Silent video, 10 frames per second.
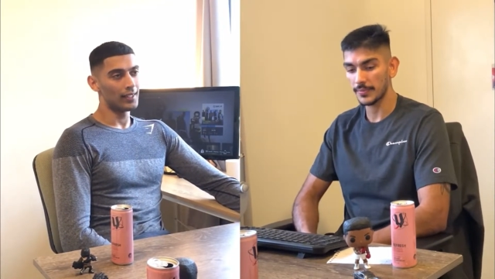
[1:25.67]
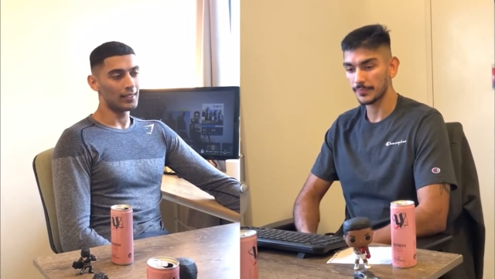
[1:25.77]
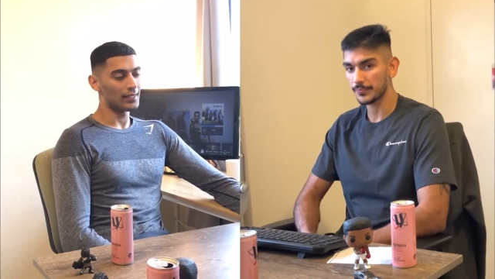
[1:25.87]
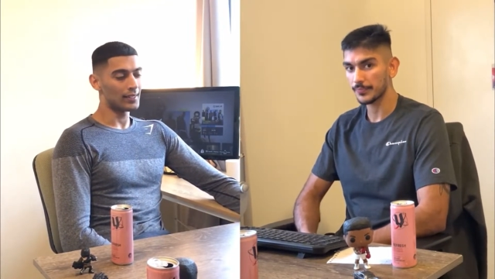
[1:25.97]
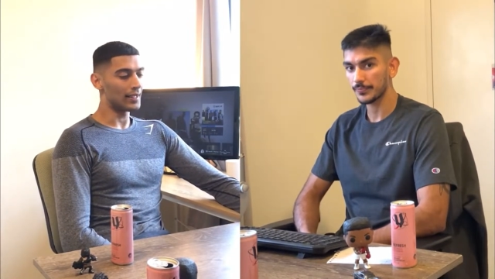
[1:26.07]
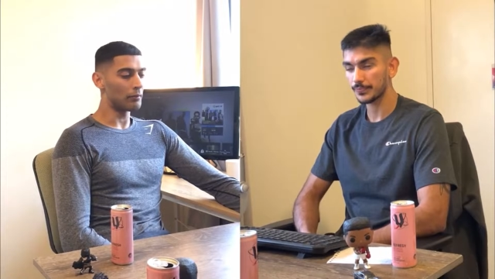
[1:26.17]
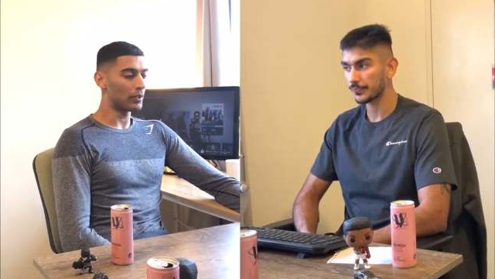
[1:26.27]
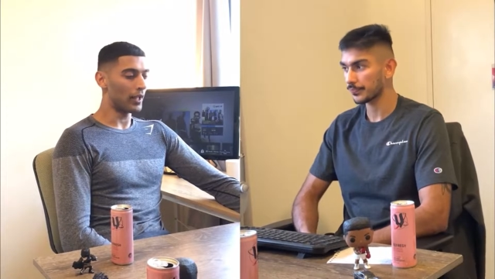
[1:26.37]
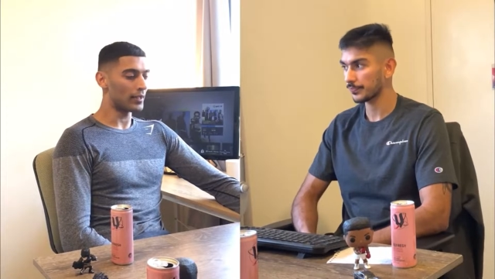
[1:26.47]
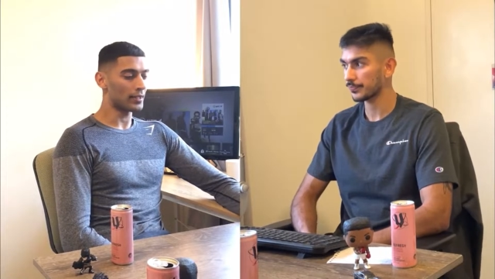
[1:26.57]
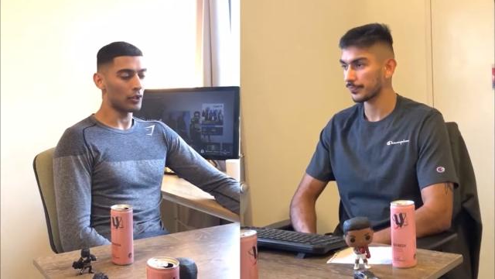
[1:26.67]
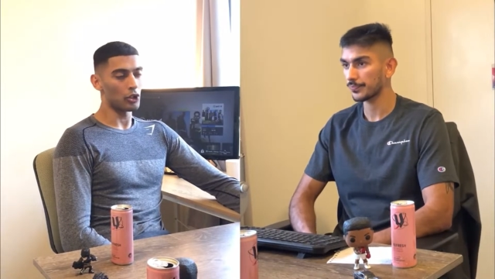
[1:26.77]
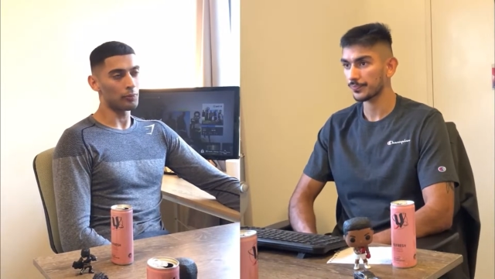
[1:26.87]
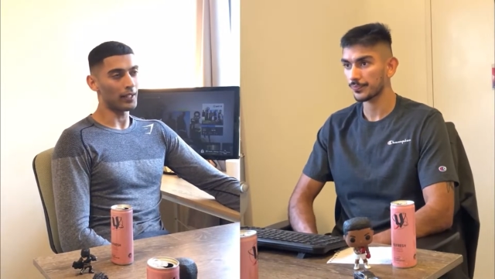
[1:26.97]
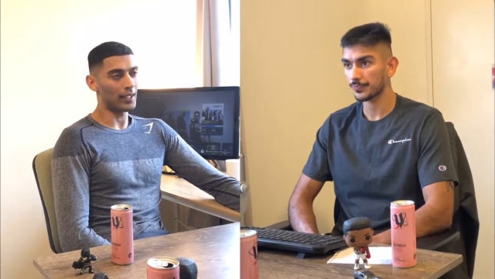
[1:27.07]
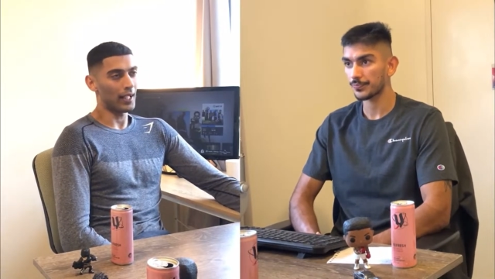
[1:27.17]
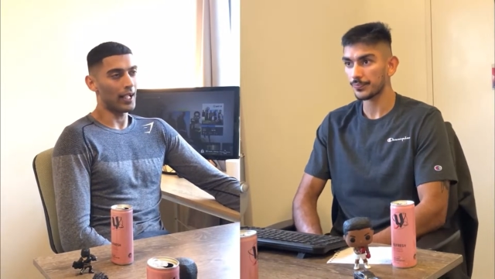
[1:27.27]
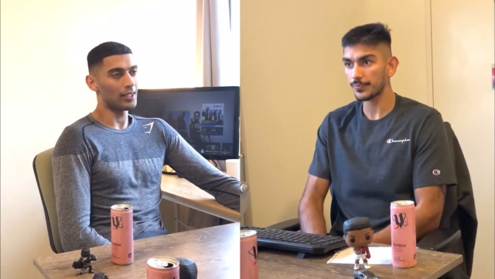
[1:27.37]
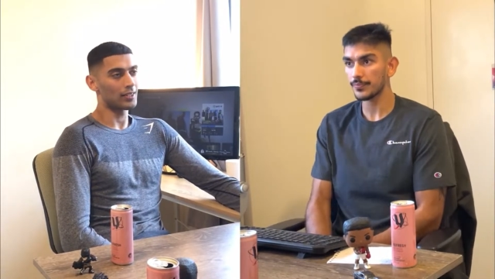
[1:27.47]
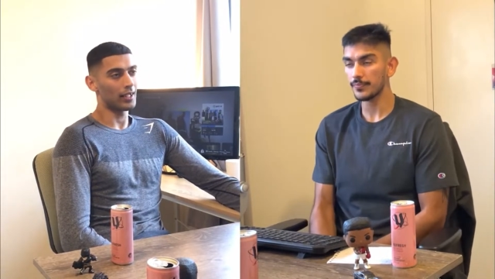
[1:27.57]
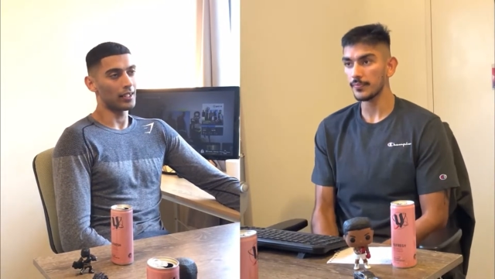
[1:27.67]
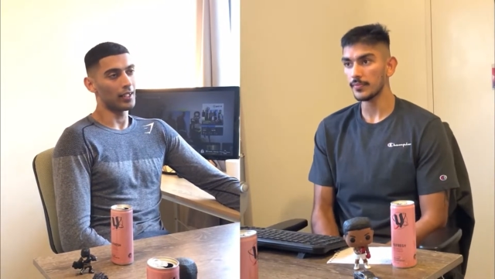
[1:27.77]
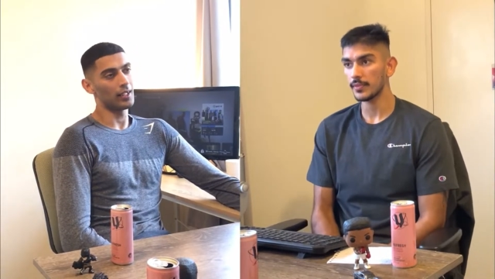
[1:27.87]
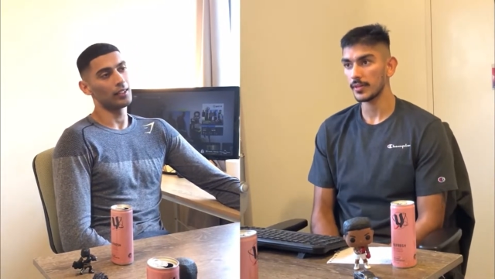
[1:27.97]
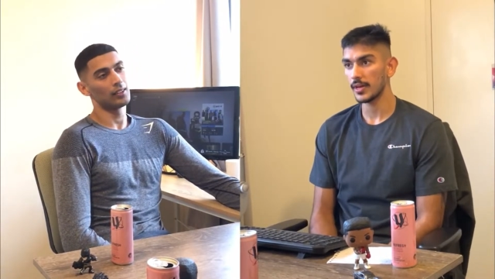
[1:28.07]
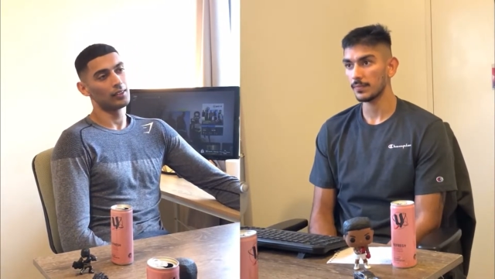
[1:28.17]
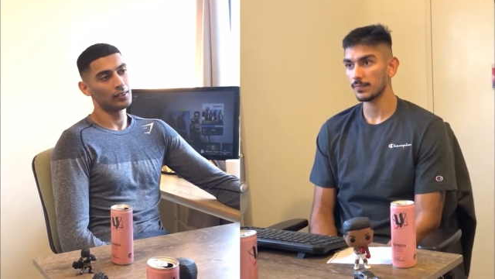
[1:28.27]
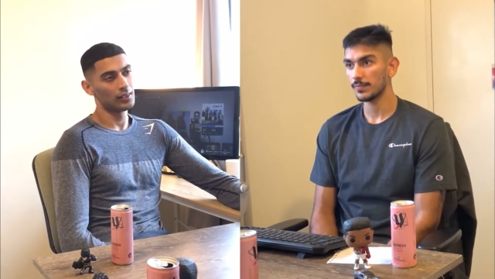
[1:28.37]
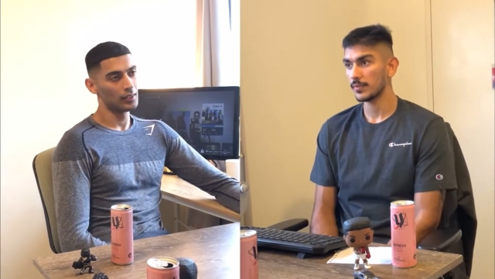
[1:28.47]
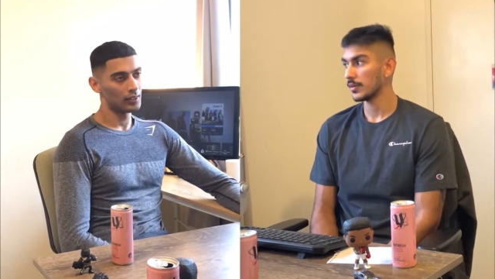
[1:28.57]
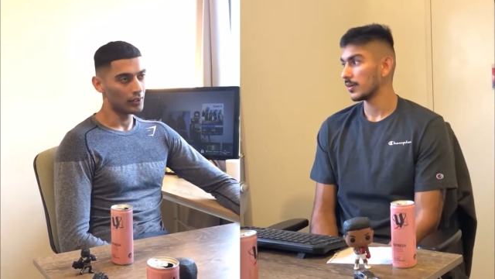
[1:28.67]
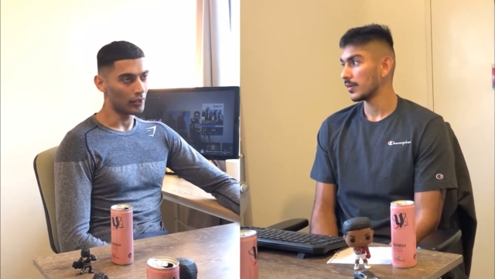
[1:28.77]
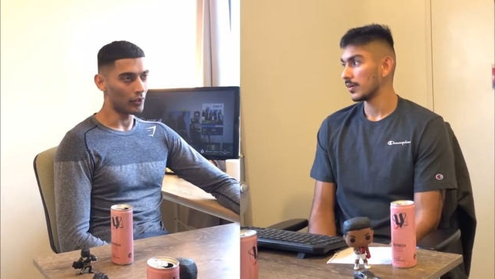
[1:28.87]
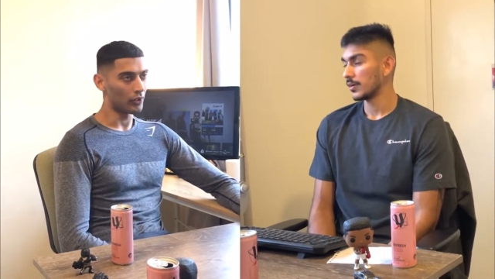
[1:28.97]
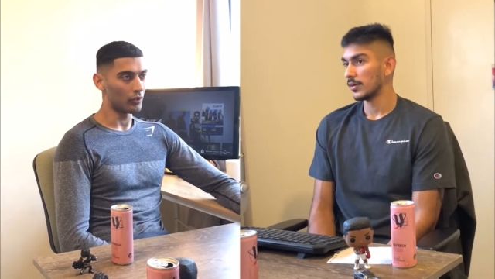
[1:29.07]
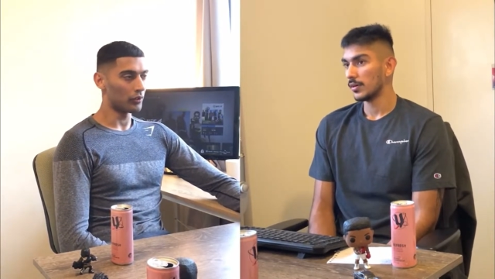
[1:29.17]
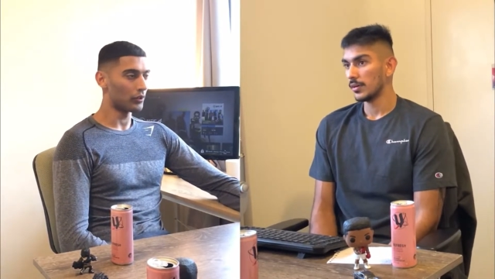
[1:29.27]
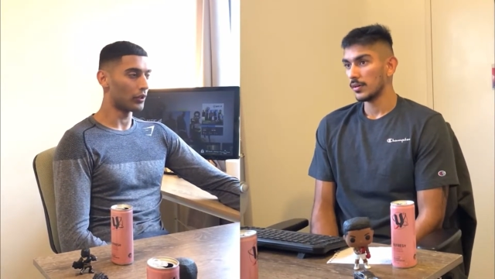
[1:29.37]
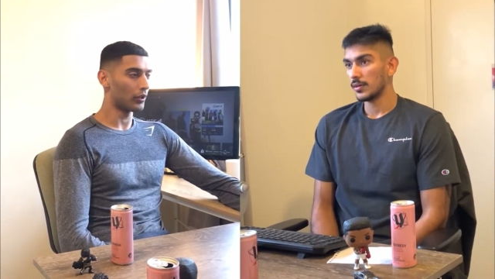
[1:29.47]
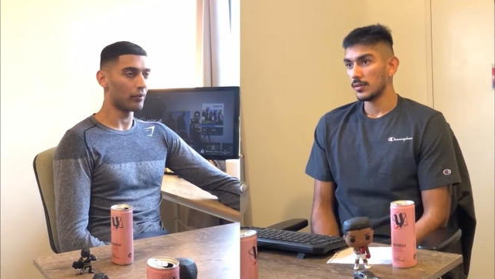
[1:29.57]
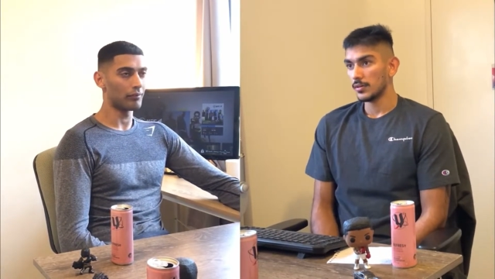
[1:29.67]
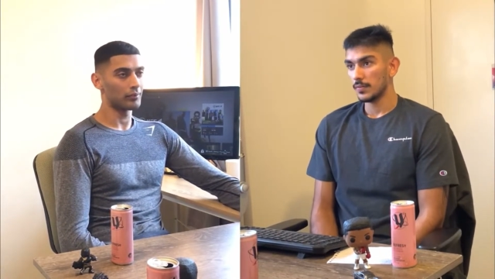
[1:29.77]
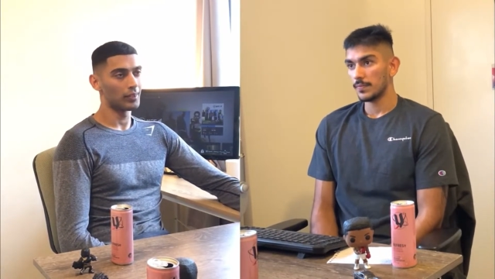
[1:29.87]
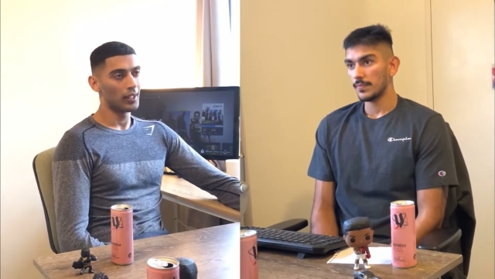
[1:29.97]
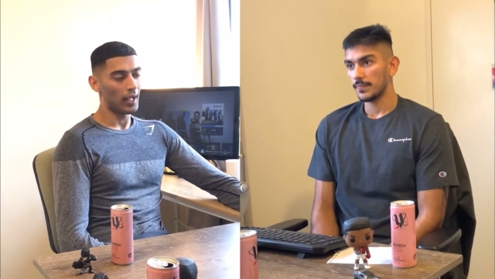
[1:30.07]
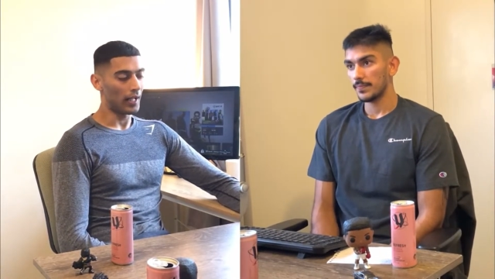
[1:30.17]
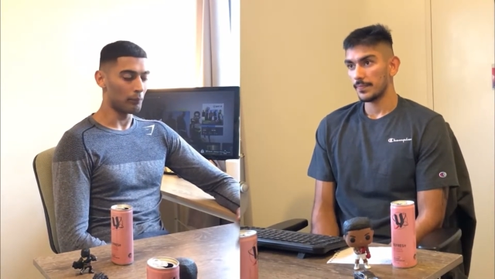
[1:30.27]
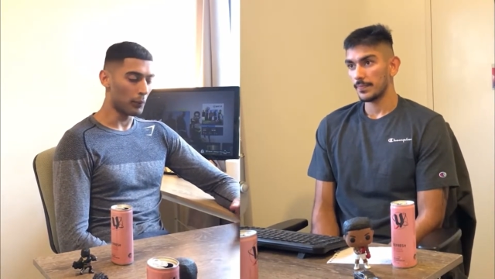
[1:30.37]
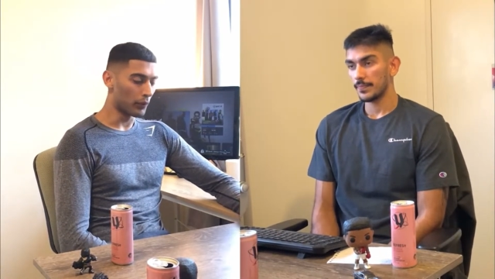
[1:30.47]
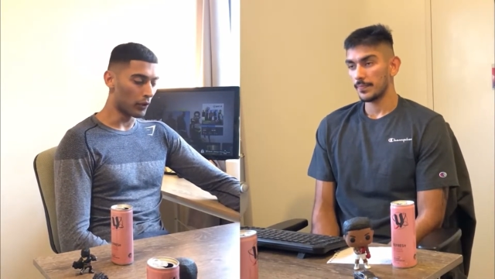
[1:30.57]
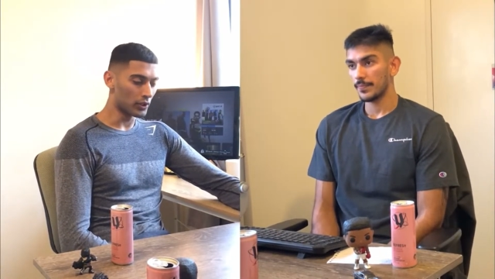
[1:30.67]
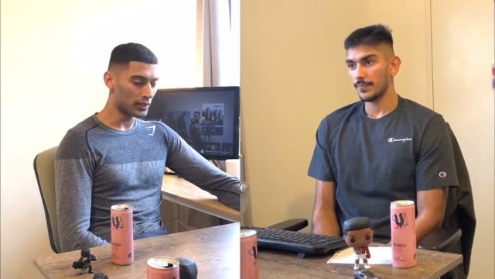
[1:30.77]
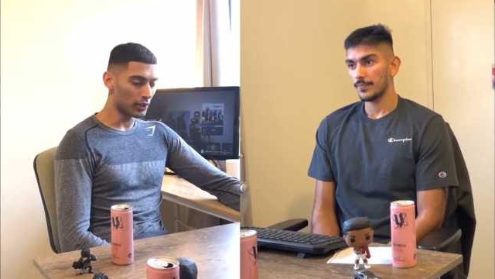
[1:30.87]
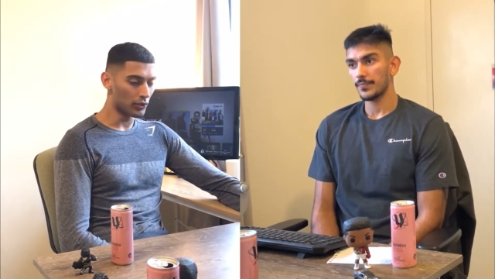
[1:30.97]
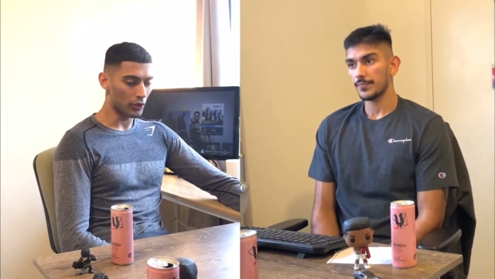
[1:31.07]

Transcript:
Speaker 1: the same thing. And it goes back to the age. Like, yeah. Yeah. You know, you're, you're going to go... And people going to still throw the